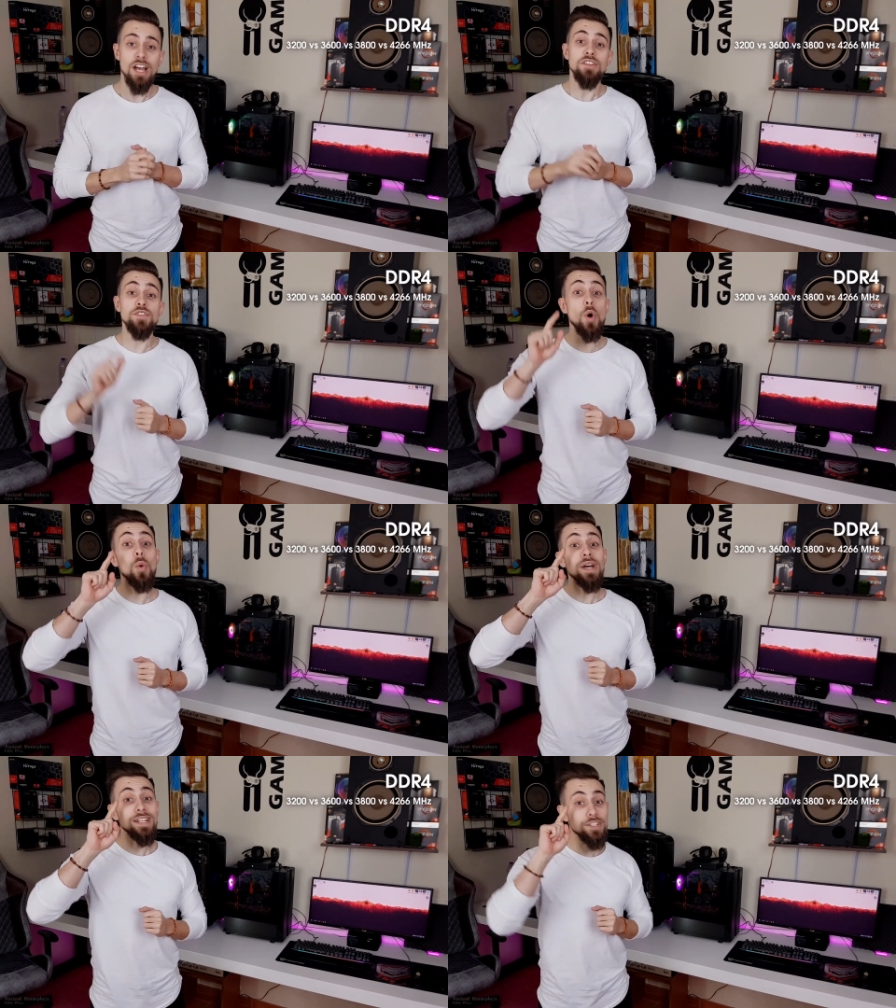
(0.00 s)

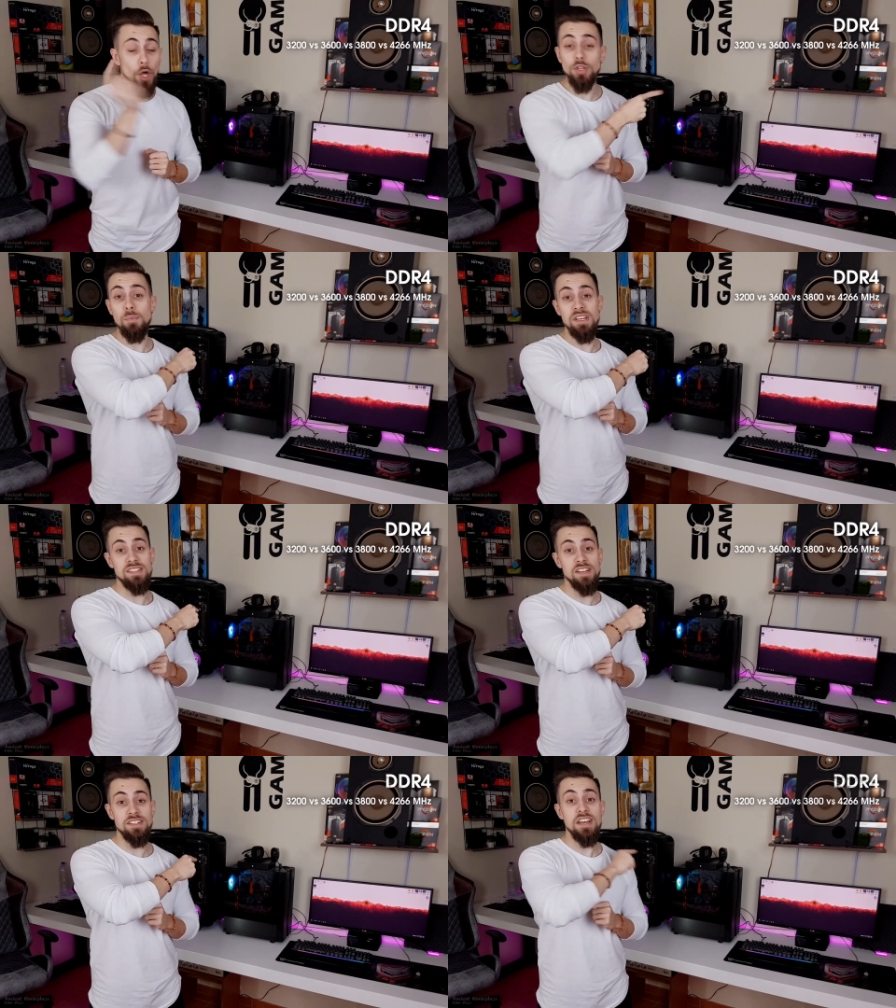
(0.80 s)
So don't
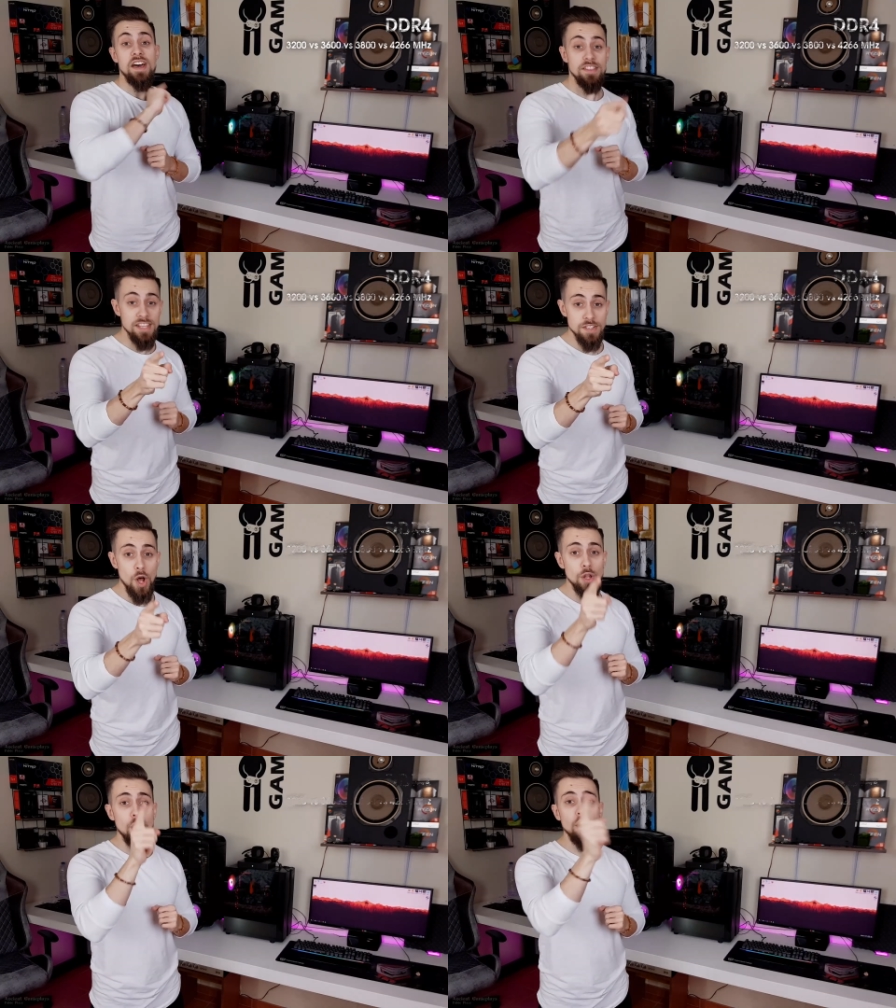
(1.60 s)
miss it. That's
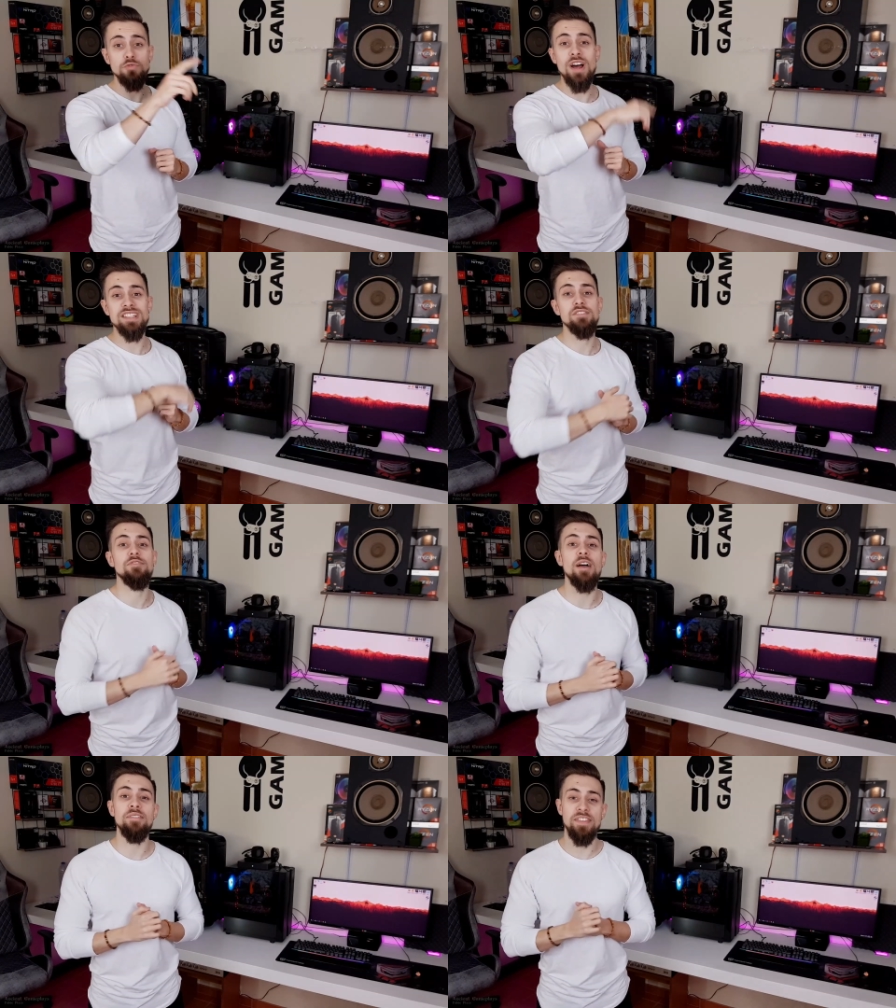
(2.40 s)
all on Ryzen
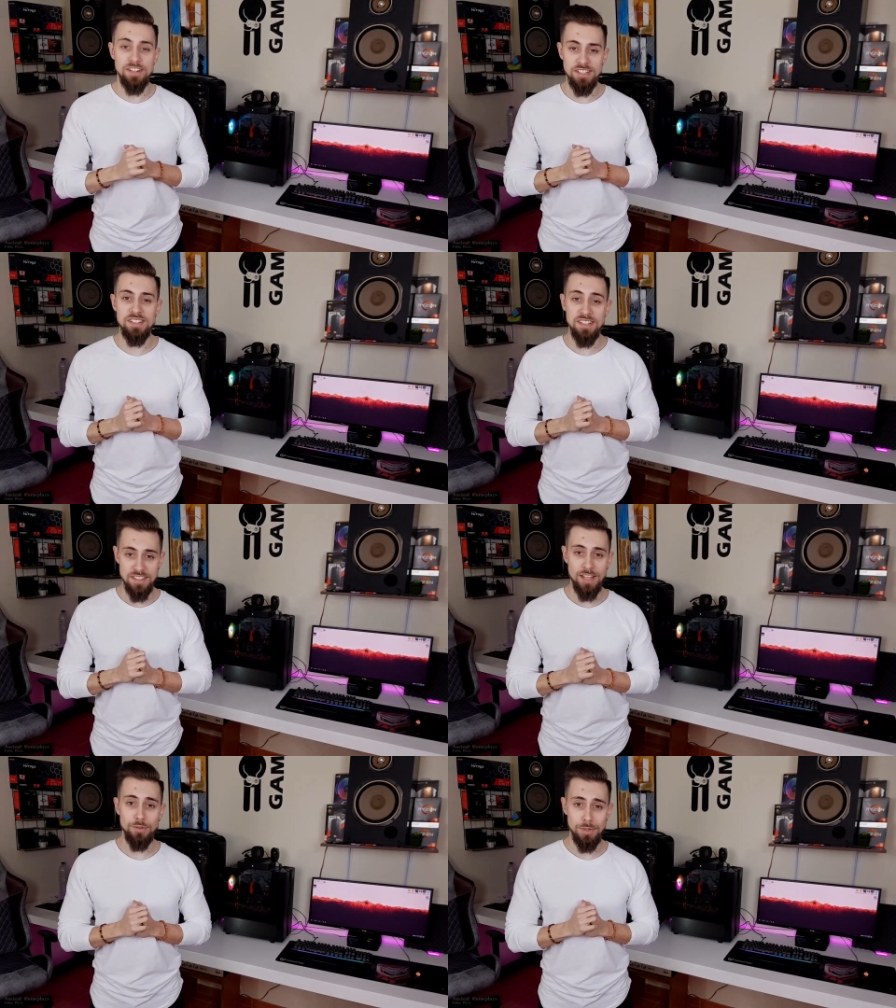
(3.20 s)
5
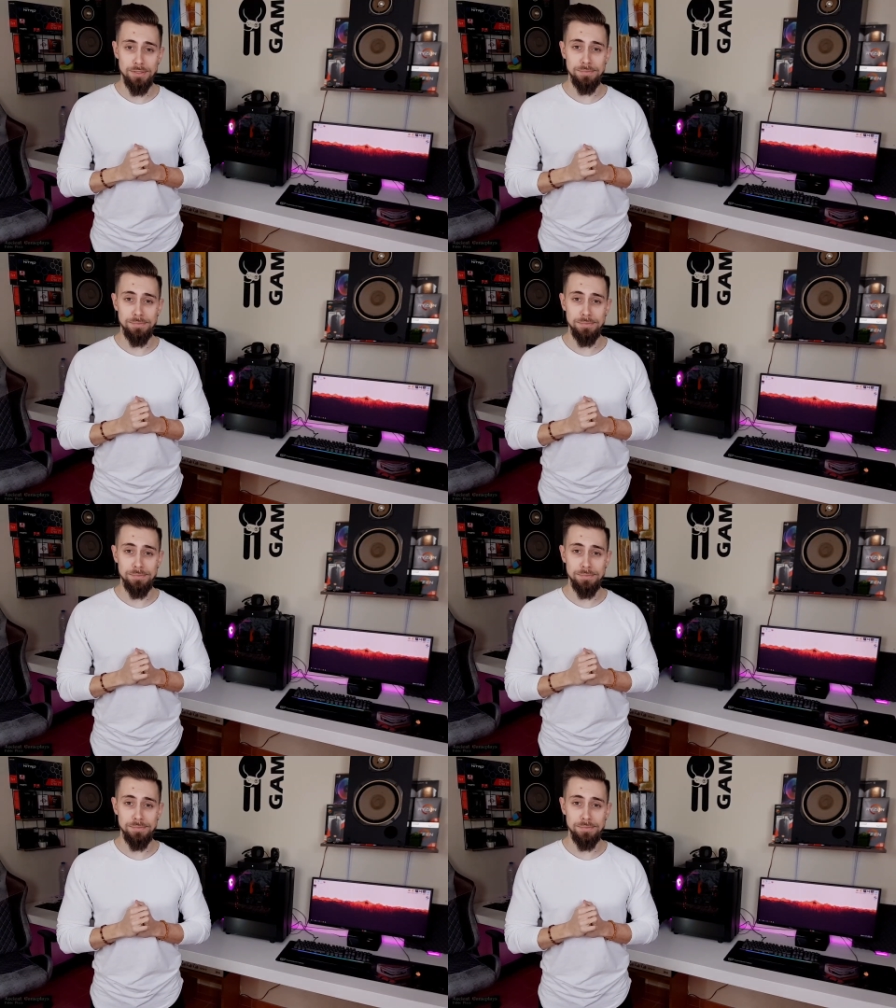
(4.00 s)
3600.